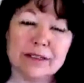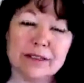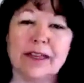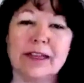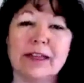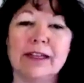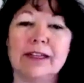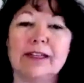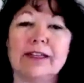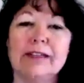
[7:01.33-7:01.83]

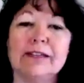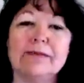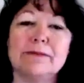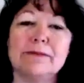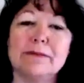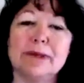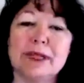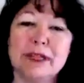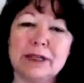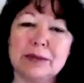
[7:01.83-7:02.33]
today as
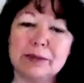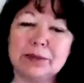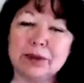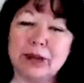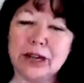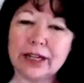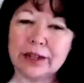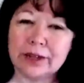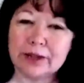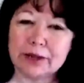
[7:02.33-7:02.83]
mini
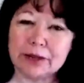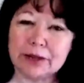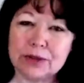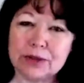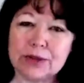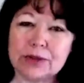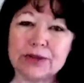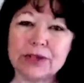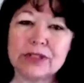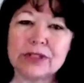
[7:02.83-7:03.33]

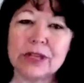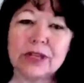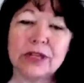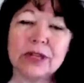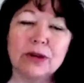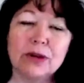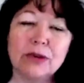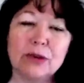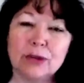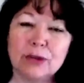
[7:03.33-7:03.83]
breakthroughs
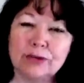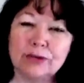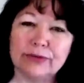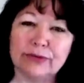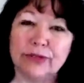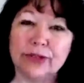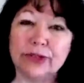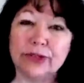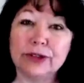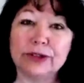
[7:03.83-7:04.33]
will
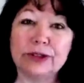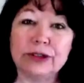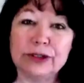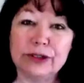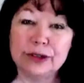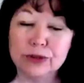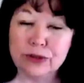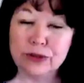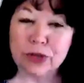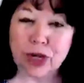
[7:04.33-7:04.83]
fill
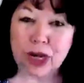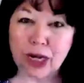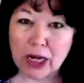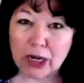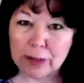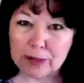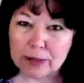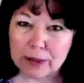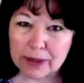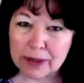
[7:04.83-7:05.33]
you
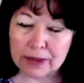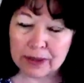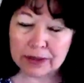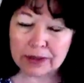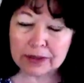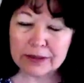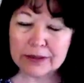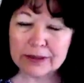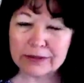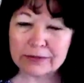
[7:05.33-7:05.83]
up.
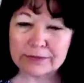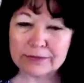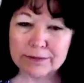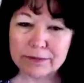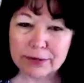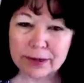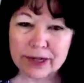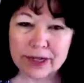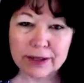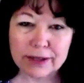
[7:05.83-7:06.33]
It's a
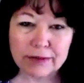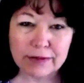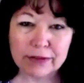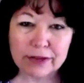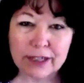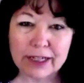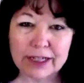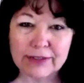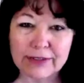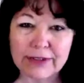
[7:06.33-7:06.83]

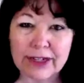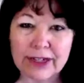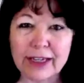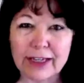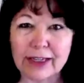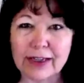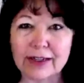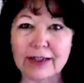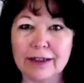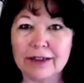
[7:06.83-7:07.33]
breakthrough kind of a
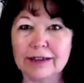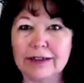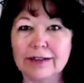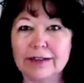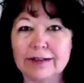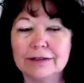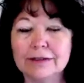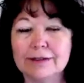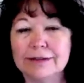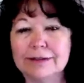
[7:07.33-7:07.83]
day.
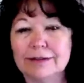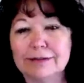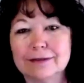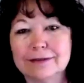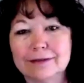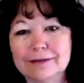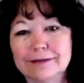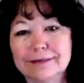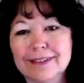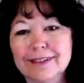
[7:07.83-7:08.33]

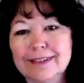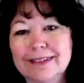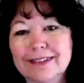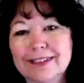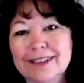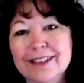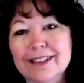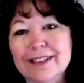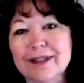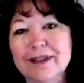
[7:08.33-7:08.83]

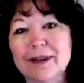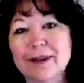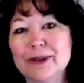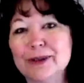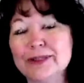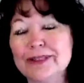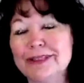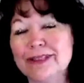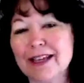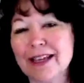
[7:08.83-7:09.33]
The
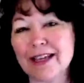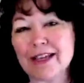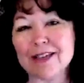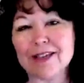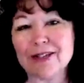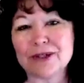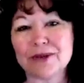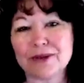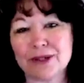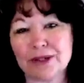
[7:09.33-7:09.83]
old
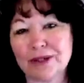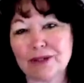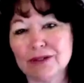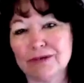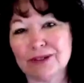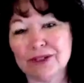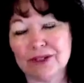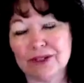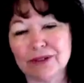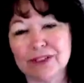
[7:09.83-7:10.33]
status quo
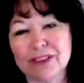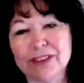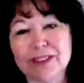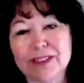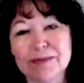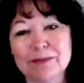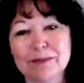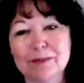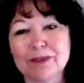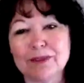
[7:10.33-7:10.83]
of
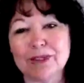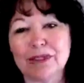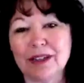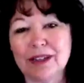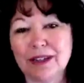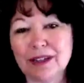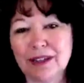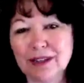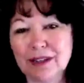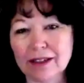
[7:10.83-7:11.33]
doing and
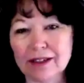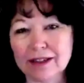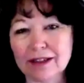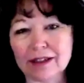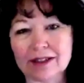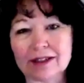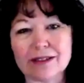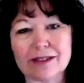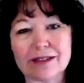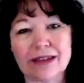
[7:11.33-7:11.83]
being
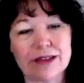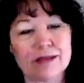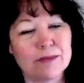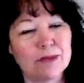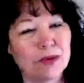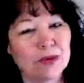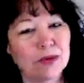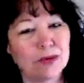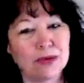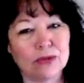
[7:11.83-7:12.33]
the
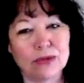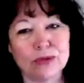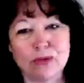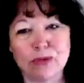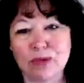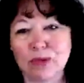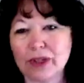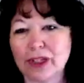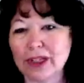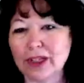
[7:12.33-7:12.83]
same
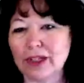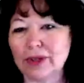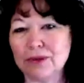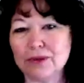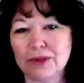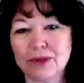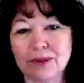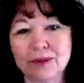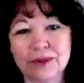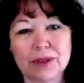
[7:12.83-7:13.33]
old way
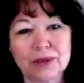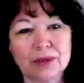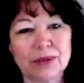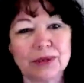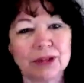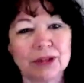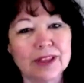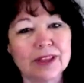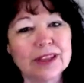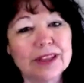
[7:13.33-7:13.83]
will be
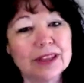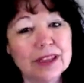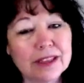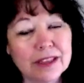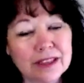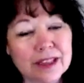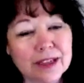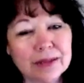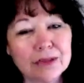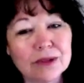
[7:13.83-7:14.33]
one
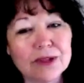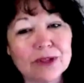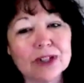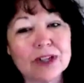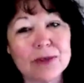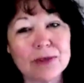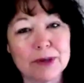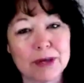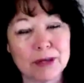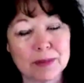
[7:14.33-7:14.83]
thing that will
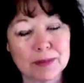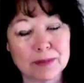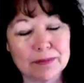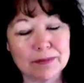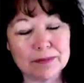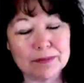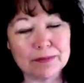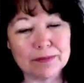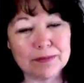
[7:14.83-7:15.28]
come up.